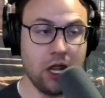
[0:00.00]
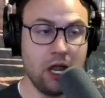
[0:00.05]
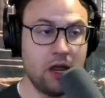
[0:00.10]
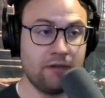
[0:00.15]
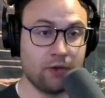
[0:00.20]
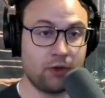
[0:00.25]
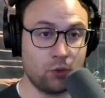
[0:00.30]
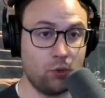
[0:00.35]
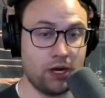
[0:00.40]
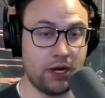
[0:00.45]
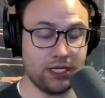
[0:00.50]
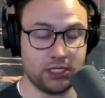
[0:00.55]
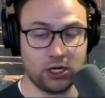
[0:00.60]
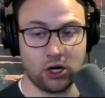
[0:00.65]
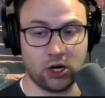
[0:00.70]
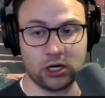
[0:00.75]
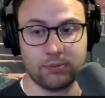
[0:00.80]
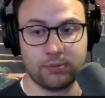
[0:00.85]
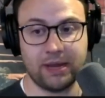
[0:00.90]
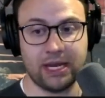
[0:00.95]
for 1
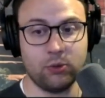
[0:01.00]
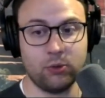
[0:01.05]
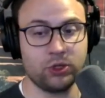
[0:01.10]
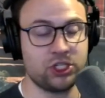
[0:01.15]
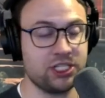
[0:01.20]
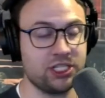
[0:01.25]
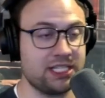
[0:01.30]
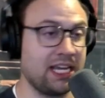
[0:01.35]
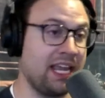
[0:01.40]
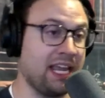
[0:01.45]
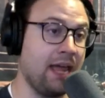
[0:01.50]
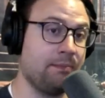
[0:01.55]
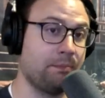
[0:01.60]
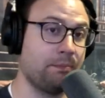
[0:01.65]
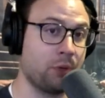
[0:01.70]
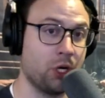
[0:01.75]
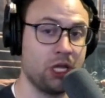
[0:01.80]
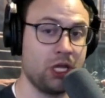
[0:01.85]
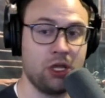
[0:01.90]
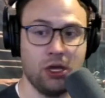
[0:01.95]
dark mana, which is again
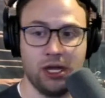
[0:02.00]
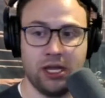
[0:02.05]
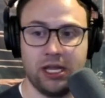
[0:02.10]
pretty good.